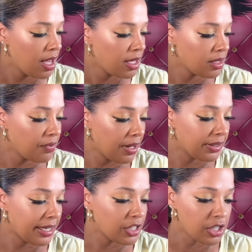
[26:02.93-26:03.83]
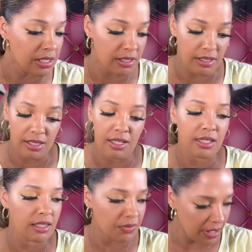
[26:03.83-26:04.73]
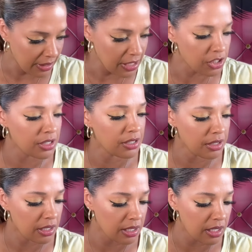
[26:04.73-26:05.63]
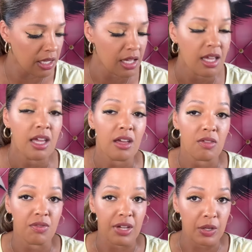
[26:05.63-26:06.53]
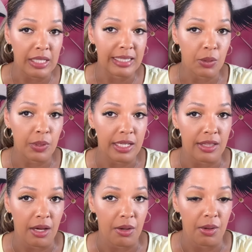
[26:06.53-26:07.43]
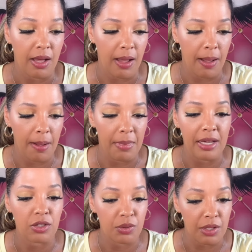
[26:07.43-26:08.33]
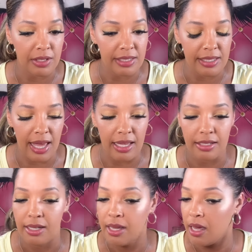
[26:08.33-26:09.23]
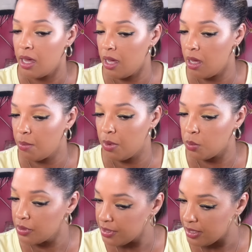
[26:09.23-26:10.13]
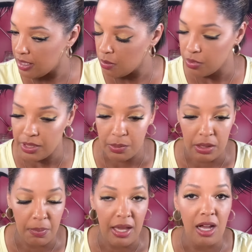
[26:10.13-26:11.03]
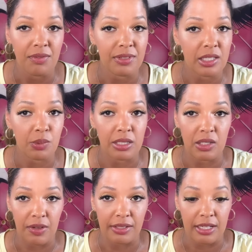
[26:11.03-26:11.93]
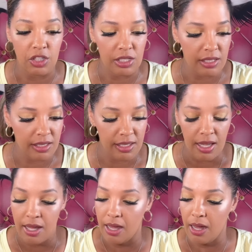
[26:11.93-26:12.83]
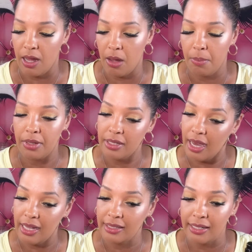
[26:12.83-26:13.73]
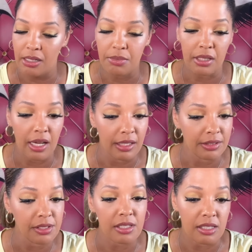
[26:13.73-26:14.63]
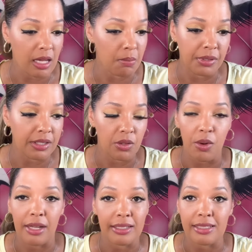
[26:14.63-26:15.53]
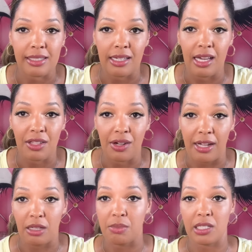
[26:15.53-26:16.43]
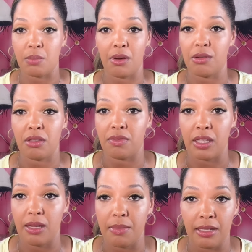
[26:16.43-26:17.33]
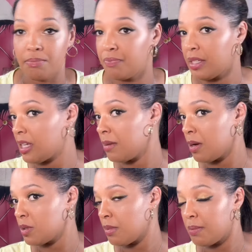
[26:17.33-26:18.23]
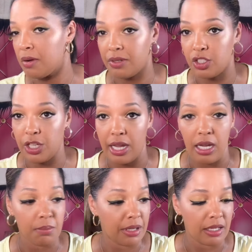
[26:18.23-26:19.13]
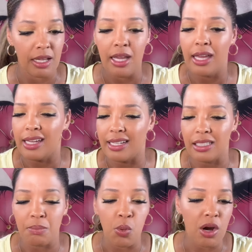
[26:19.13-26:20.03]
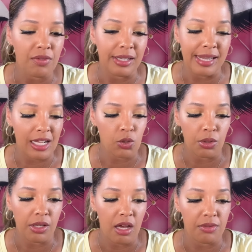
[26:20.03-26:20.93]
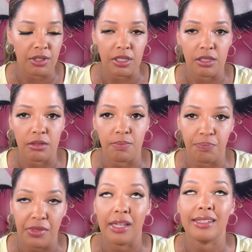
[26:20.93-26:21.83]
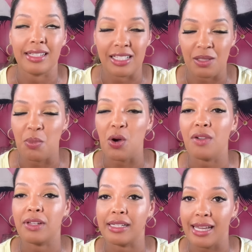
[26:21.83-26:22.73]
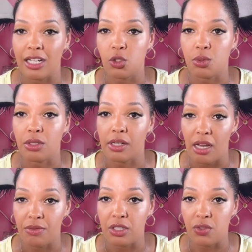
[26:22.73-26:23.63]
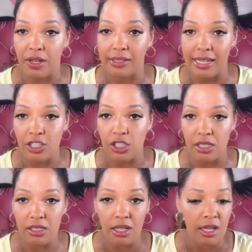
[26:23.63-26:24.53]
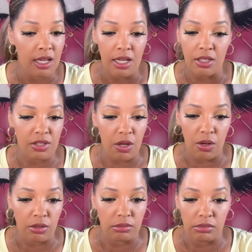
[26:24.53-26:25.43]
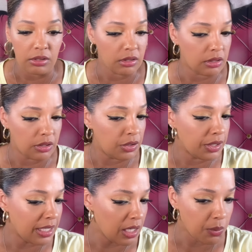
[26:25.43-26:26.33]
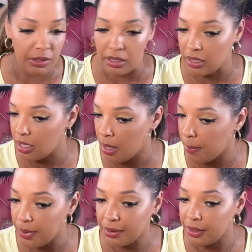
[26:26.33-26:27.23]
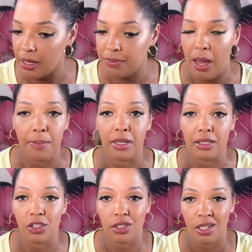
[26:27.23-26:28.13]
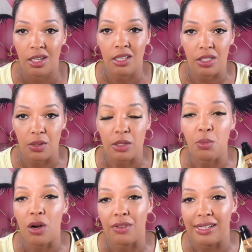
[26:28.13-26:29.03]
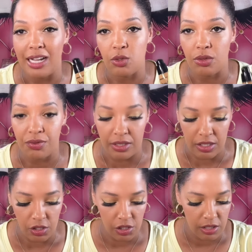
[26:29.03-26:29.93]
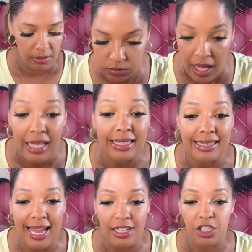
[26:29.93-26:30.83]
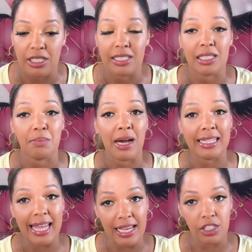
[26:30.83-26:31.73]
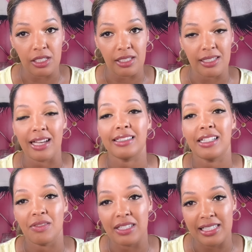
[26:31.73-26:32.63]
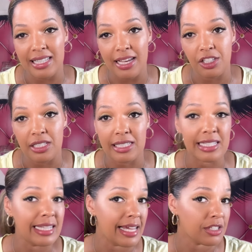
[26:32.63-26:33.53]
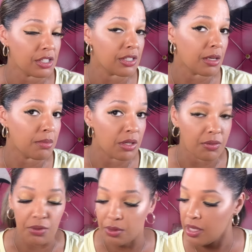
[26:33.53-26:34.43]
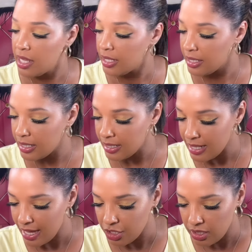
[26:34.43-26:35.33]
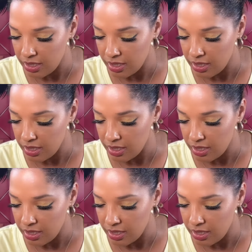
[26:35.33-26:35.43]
The foundations, the foundations are good. Very liquidy though. Um, I do notice that. Um, but we'll see. We'll see what the payoff is with these foundations. Um, but yeah, I like them. The colors, they blended right in together. I could mix both of them and they came out with my perfect shade. But it's more of a natural cover and it's more of a natural coverage foundation. So you can't really build it up that much. So it's more of a natural finish. Lashes, my lashes. I love these lashes. These lashes are beautiful kiss lashes.